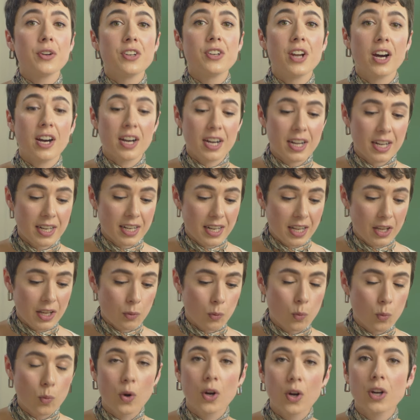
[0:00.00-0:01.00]
or not
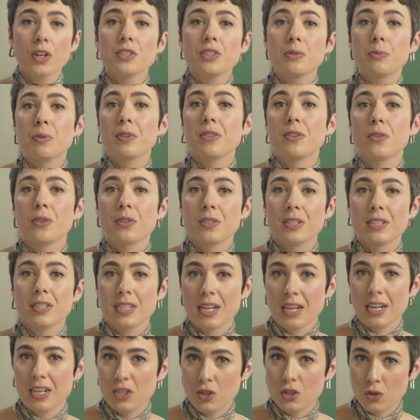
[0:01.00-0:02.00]
it works with your
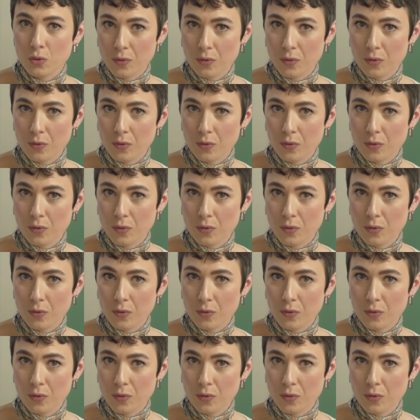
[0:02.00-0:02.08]
design